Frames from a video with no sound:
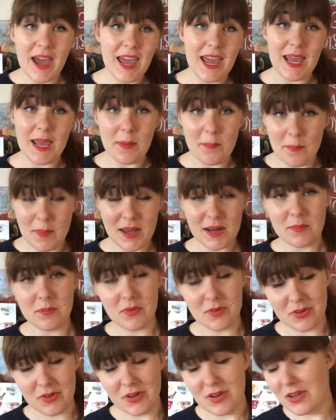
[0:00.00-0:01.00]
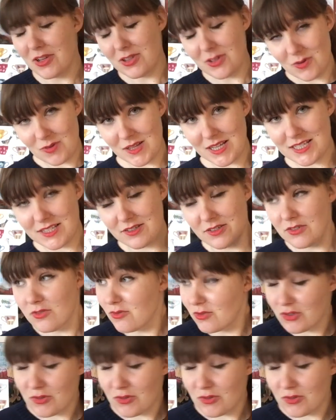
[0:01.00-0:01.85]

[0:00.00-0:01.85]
a Man Booker long-listed or